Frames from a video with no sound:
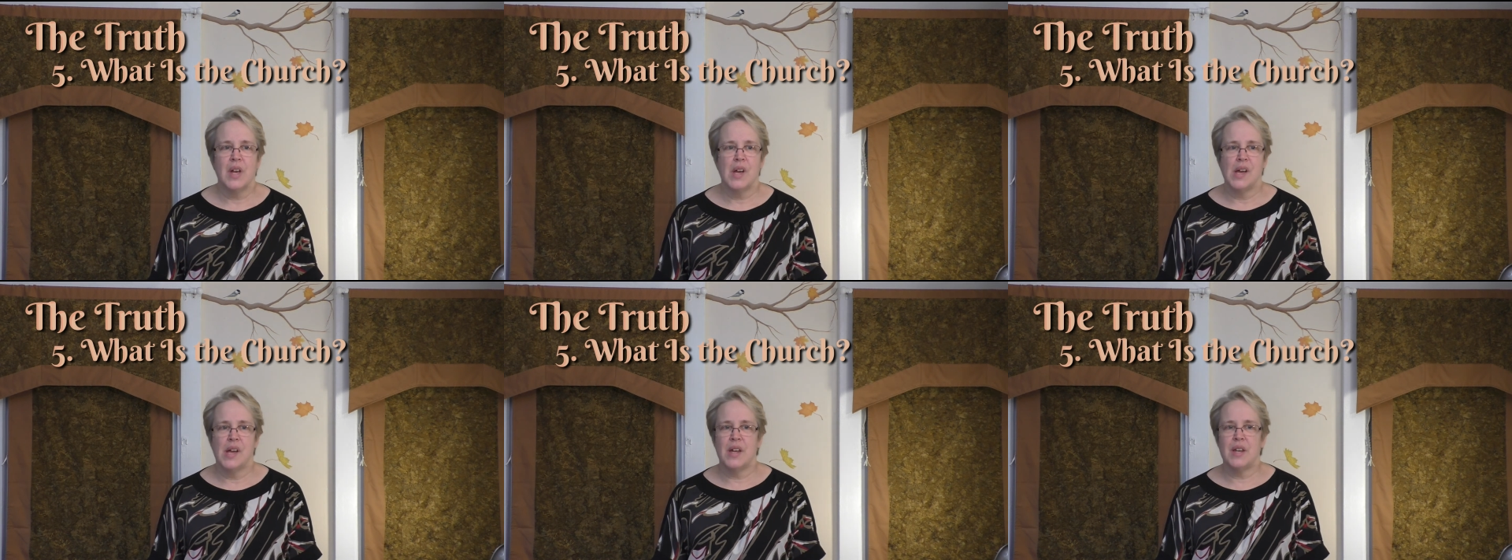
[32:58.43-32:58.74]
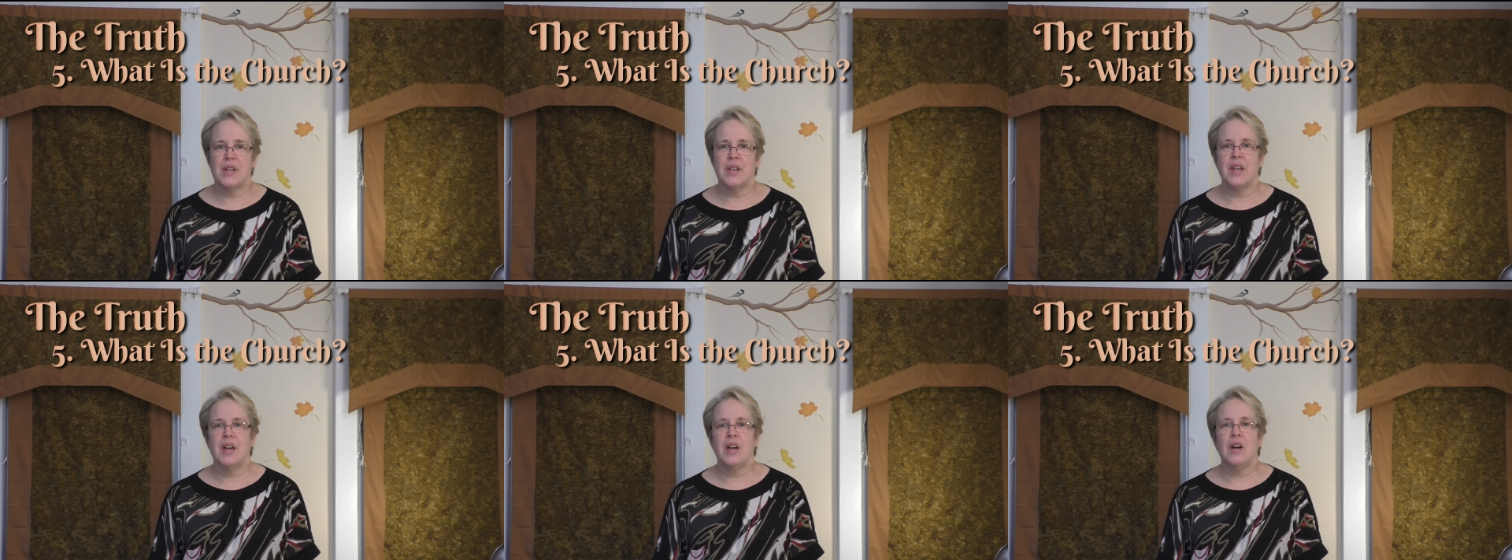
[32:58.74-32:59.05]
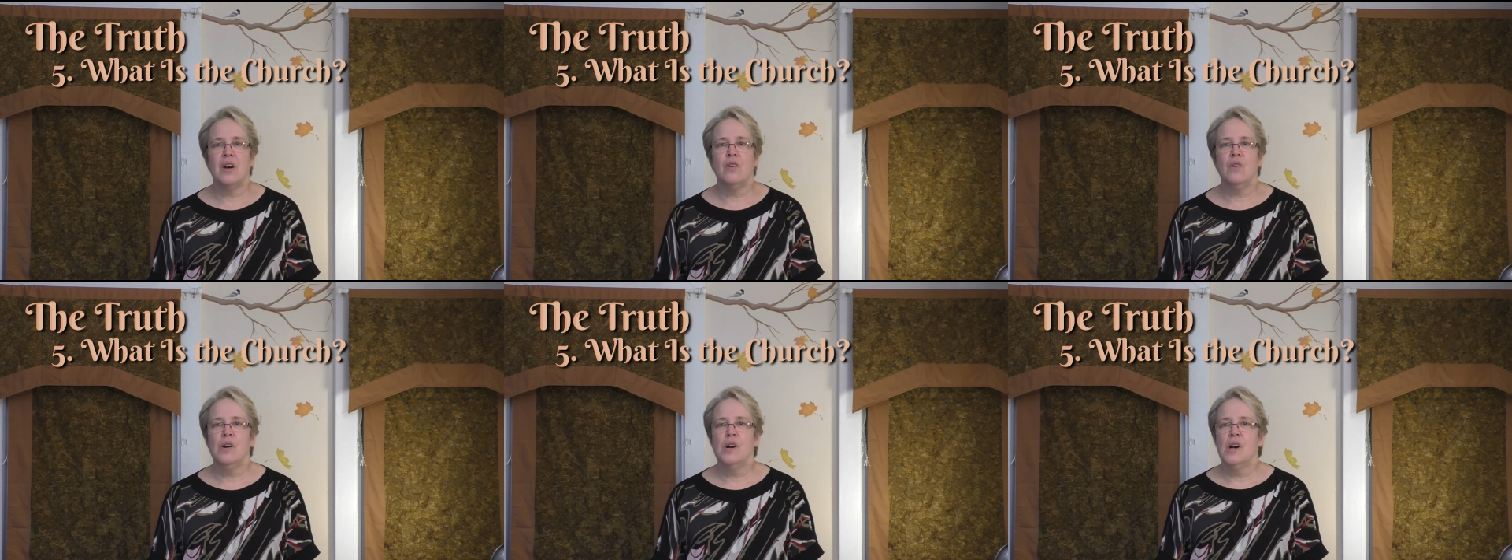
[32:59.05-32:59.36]
And
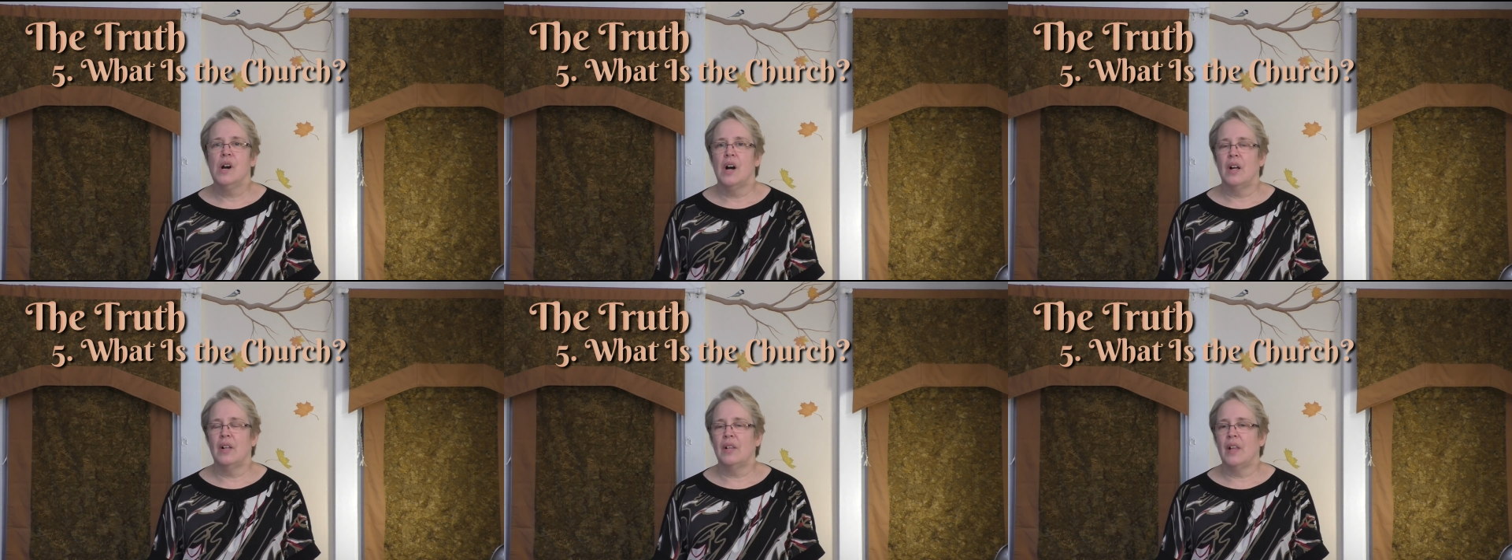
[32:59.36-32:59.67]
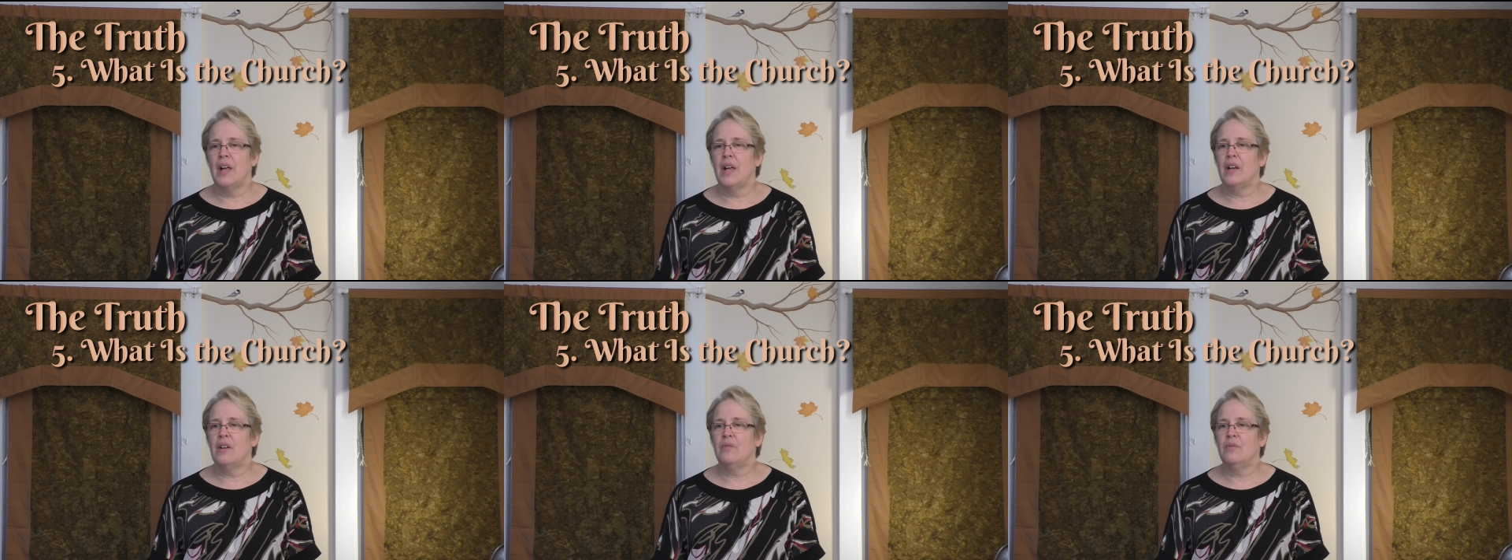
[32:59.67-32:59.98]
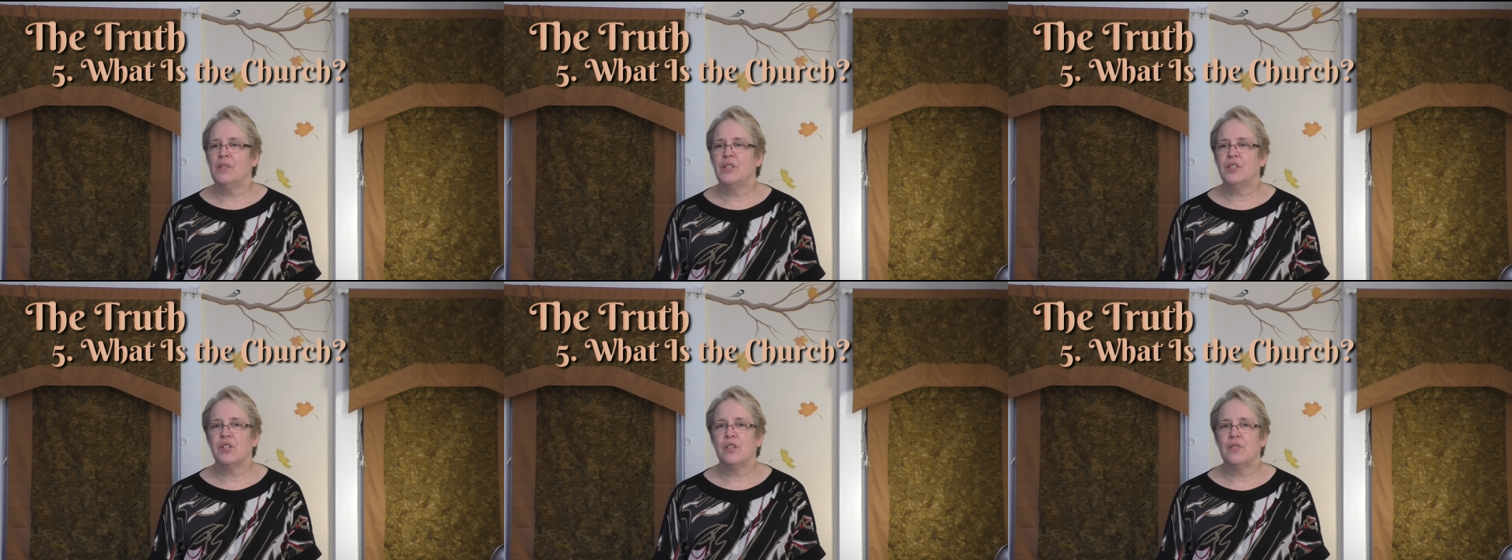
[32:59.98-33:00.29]
now a lot of
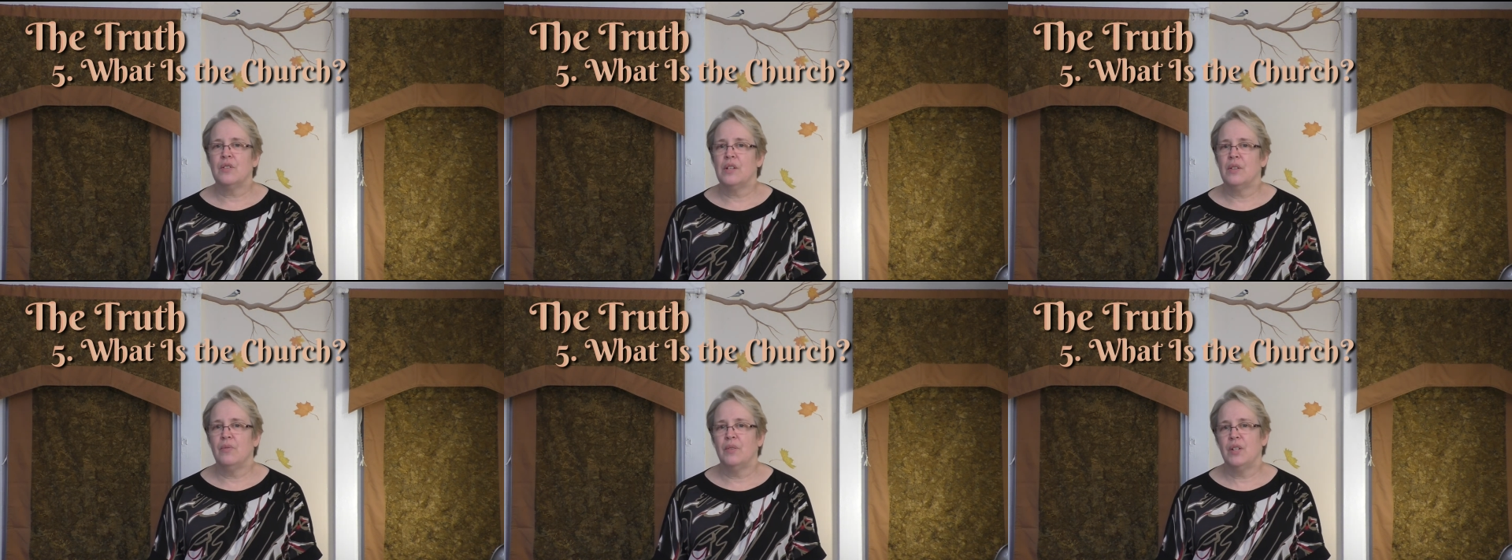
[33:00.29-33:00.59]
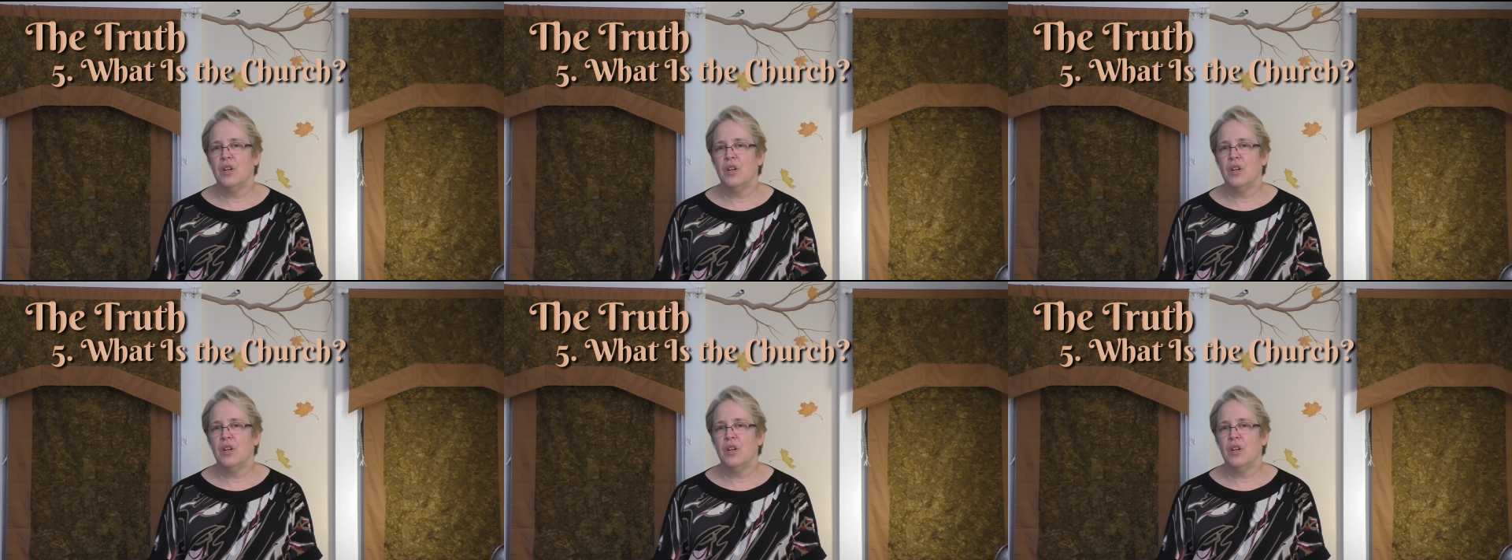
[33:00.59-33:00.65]
us don't even